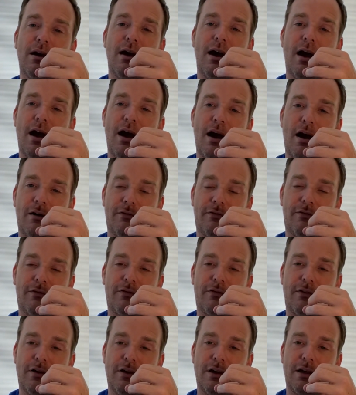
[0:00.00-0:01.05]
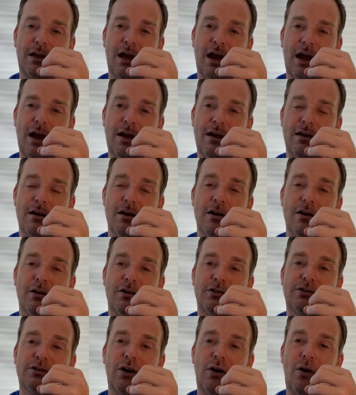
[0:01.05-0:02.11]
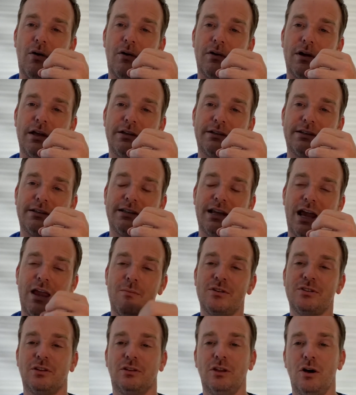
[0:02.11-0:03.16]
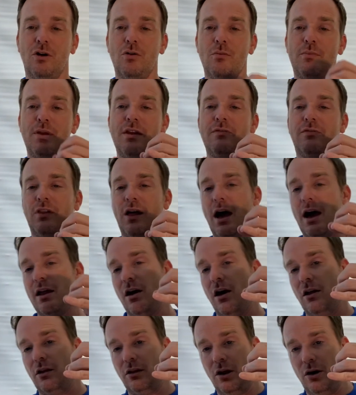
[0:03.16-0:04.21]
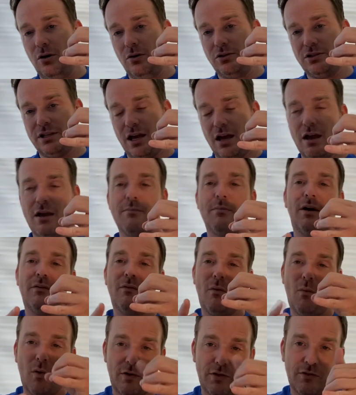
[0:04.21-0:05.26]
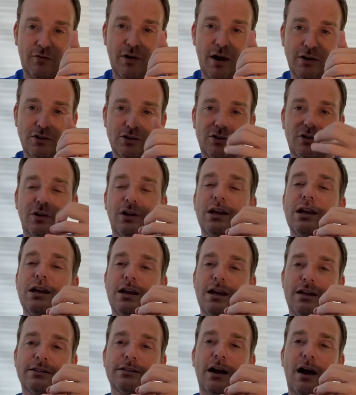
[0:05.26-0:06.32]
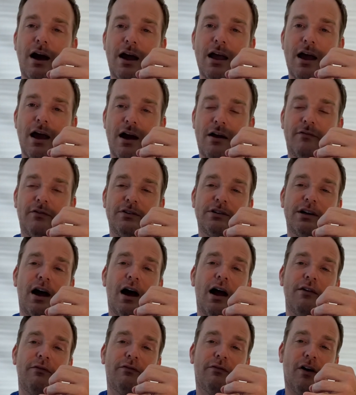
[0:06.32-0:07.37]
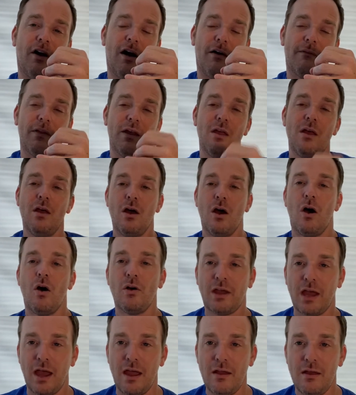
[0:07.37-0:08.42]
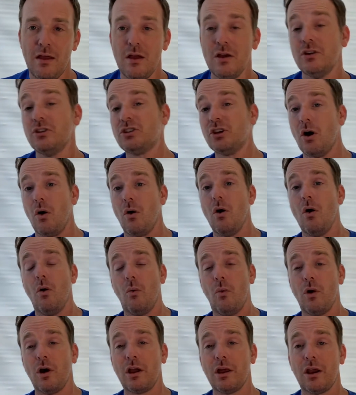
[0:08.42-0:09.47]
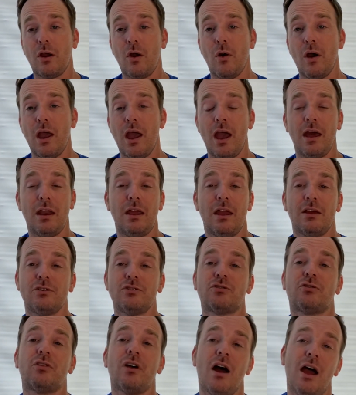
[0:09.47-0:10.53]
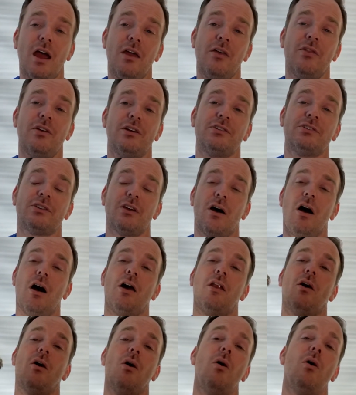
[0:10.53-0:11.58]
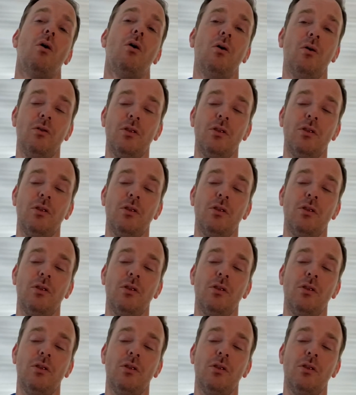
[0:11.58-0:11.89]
F, okay? So it's the same as a low B flat, a low Te, but with the register key, it's high F, it's high Fa. Okay, so we're gonna go ahead and try this on whole